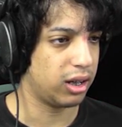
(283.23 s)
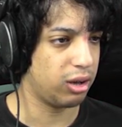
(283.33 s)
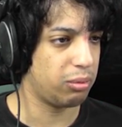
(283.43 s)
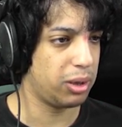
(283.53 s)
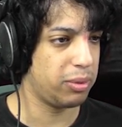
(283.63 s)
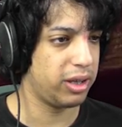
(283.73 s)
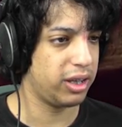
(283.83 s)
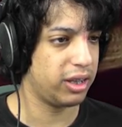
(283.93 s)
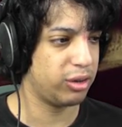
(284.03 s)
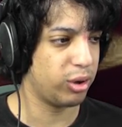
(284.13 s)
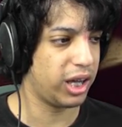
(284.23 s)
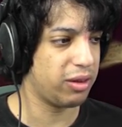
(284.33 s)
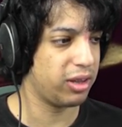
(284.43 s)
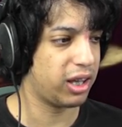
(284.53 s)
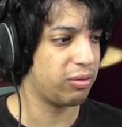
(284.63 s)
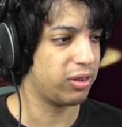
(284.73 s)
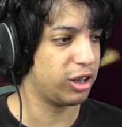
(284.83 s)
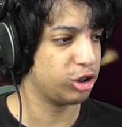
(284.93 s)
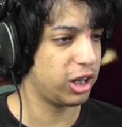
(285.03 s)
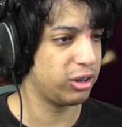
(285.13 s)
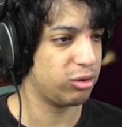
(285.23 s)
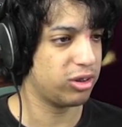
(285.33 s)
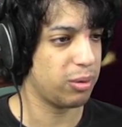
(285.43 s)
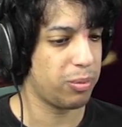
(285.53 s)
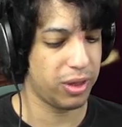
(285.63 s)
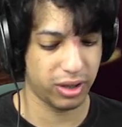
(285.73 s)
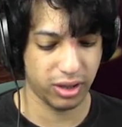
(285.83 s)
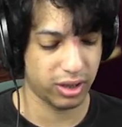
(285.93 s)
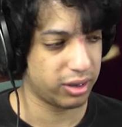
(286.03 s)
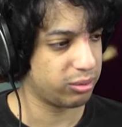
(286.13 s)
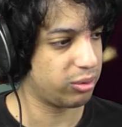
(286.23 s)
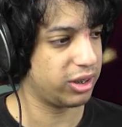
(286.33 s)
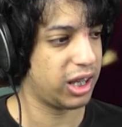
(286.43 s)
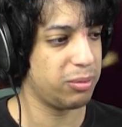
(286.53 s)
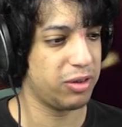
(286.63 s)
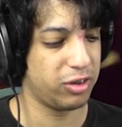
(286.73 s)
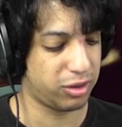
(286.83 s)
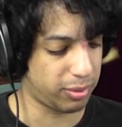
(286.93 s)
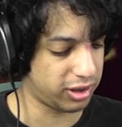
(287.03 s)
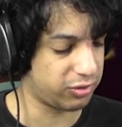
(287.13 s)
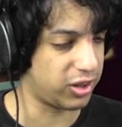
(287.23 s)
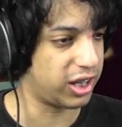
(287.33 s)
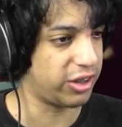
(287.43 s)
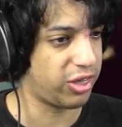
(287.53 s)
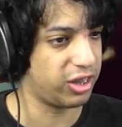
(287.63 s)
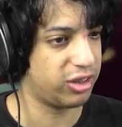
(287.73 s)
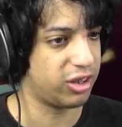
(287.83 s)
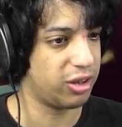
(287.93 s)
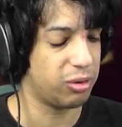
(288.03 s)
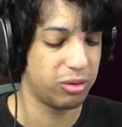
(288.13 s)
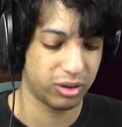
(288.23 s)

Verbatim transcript: Oh, maybe... Do I have, like, a flashlight or something? Well, the game never specified anything, so...